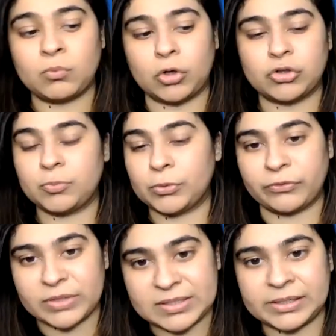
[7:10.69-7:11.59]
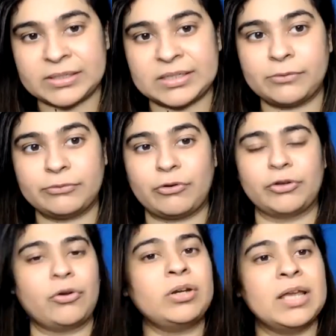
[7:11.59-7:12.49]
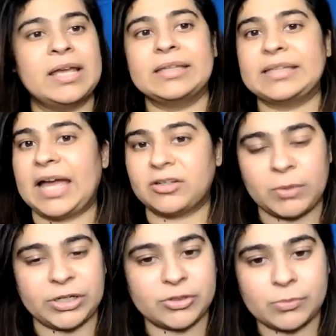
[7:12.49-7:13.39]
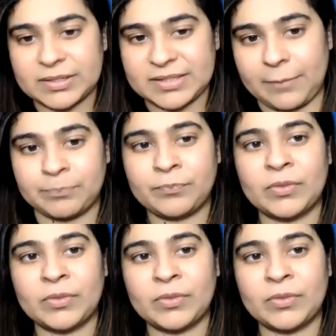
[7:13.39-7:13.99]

in what you put for CET for your CAT 22 exam.